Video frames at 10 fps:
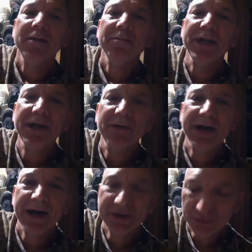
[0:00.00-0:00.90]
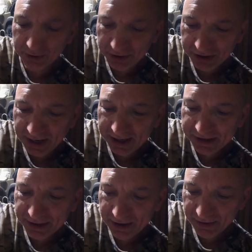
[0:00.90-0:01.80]
But anyway, I just wanted you guys
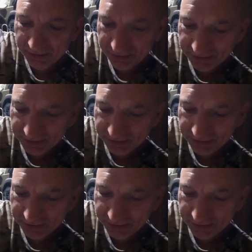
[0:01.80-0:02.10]
to know